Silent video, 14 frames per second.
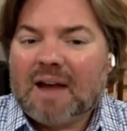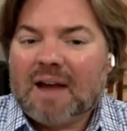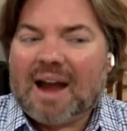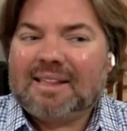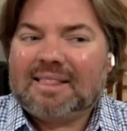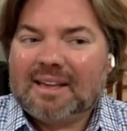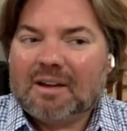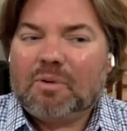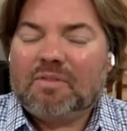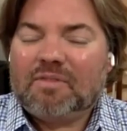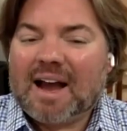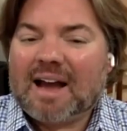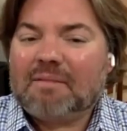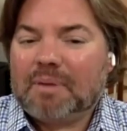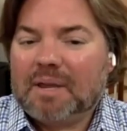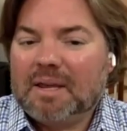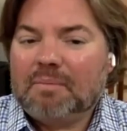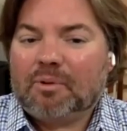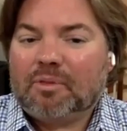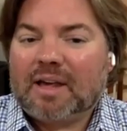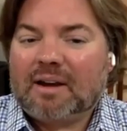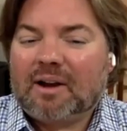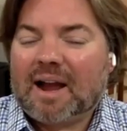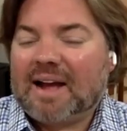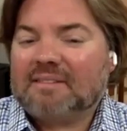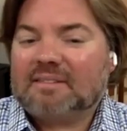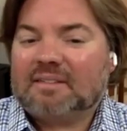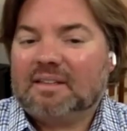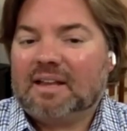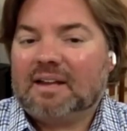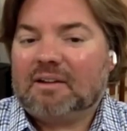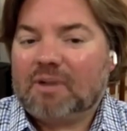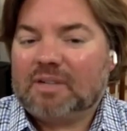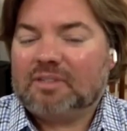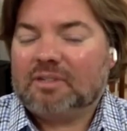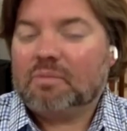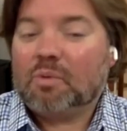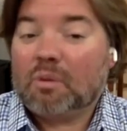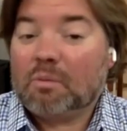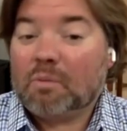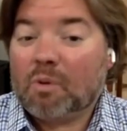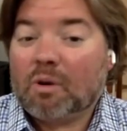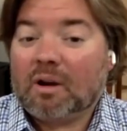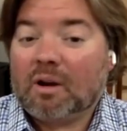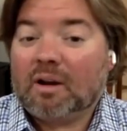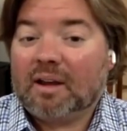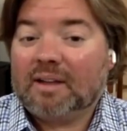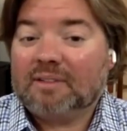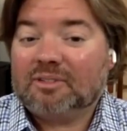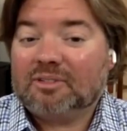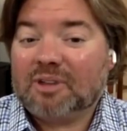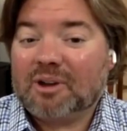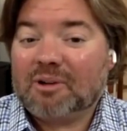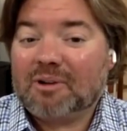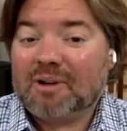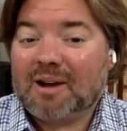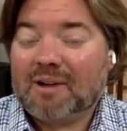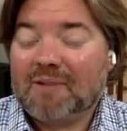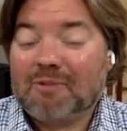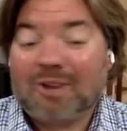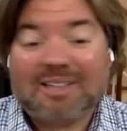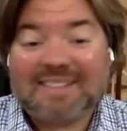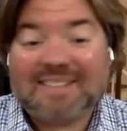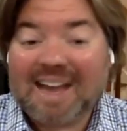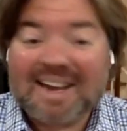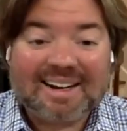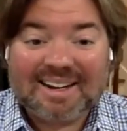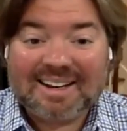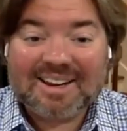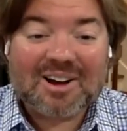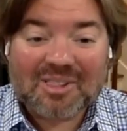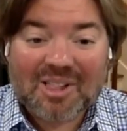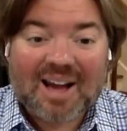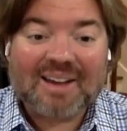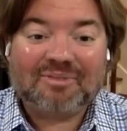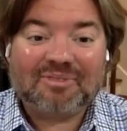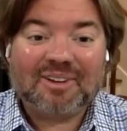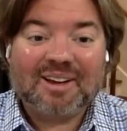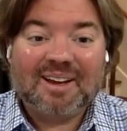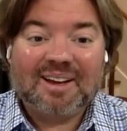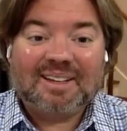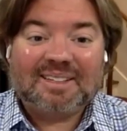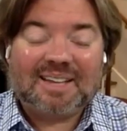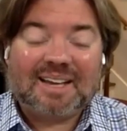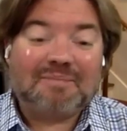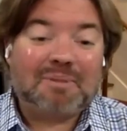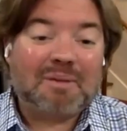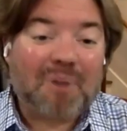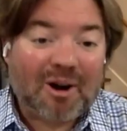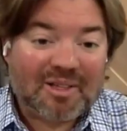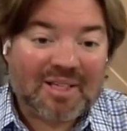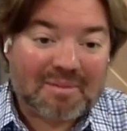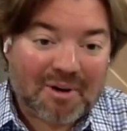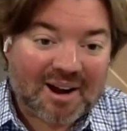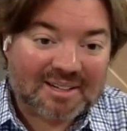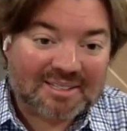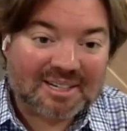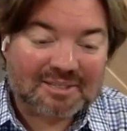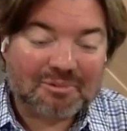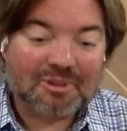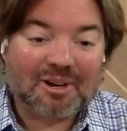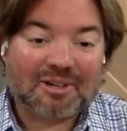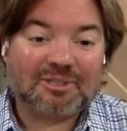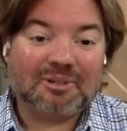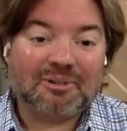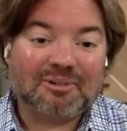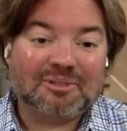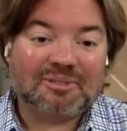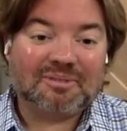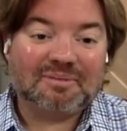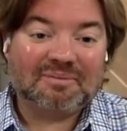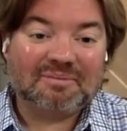I think we've got people that are asking that question more and more. And so we're excited in Young Life to get to be a part of that process with our students.